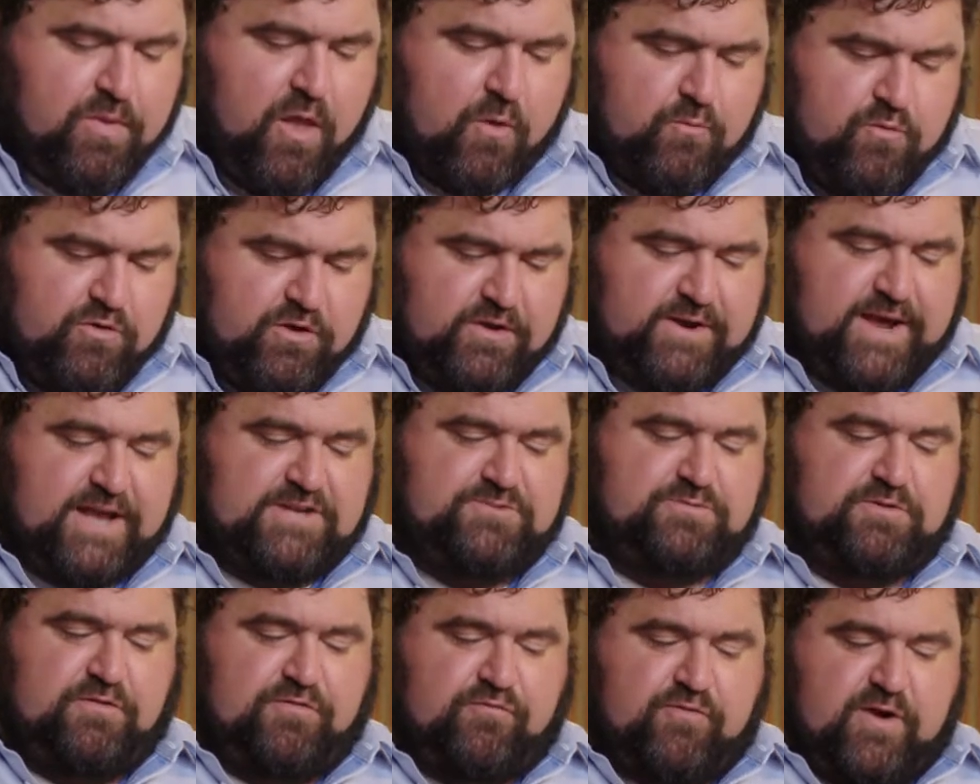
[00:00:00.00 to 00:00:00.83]
Really nice
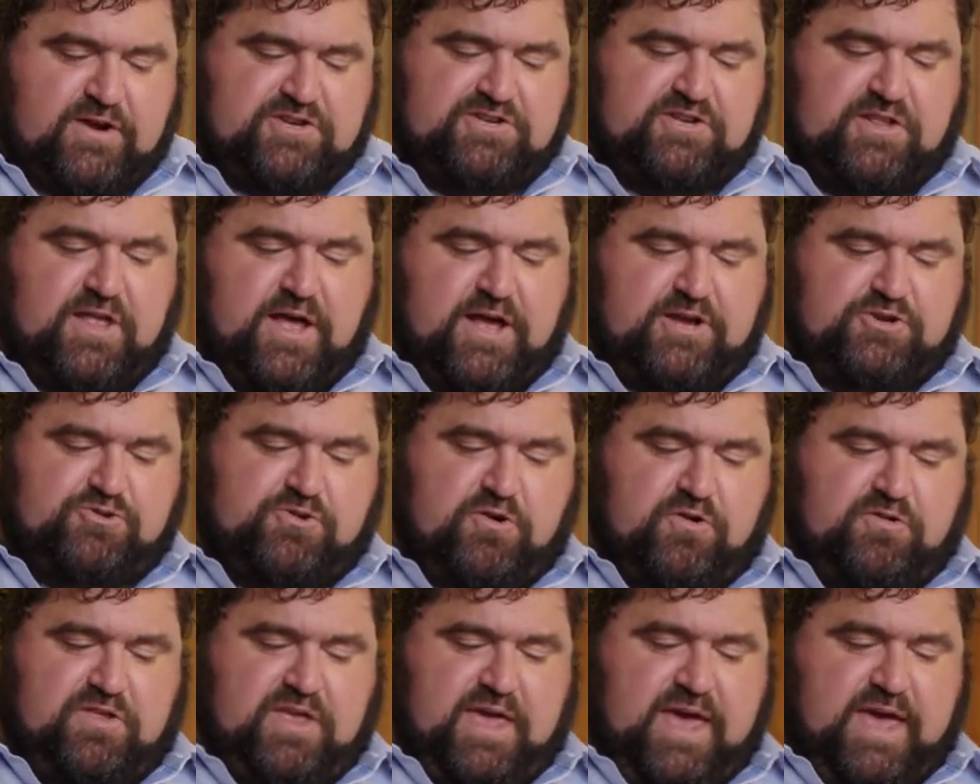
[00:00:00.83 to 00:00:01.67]
with the fresh
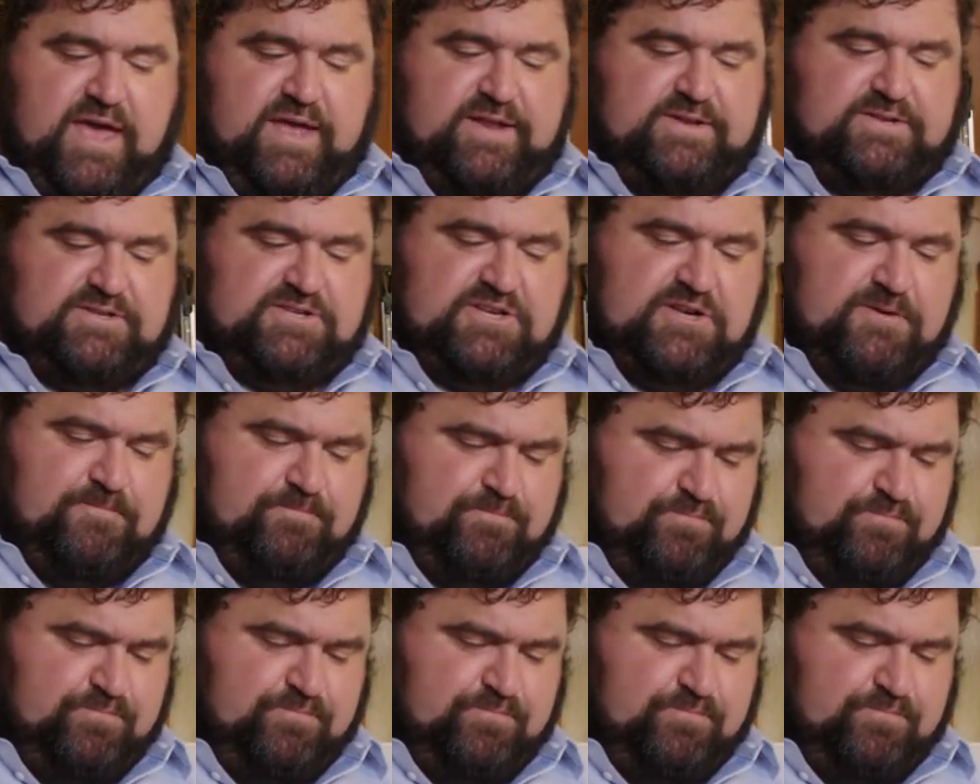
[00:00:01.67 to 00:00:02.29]
cilantro at the end.